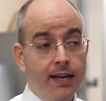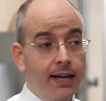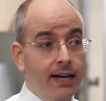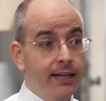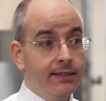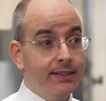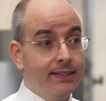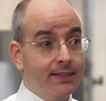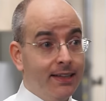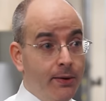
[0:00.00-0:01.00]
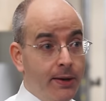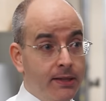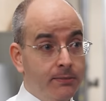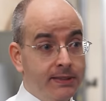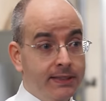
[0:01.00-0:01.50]
and it's allowing
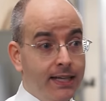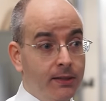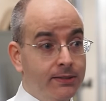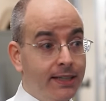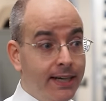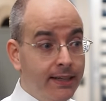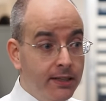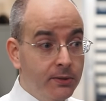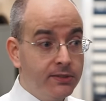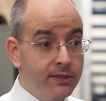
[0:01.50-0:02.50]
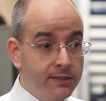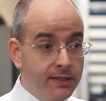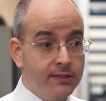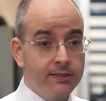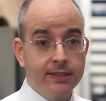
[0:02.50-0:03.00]
them to now diagnose
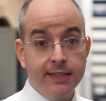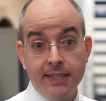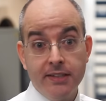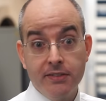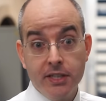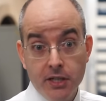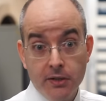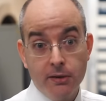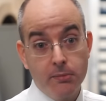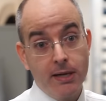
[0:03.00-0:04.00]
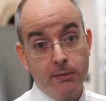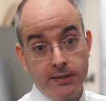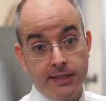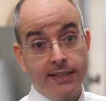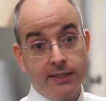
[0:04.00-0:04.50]
diseases that they didn't even know they would be able
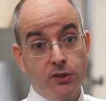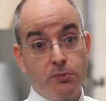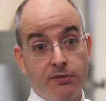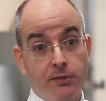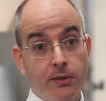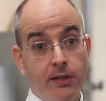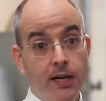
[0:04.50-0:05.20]
to diagnose before.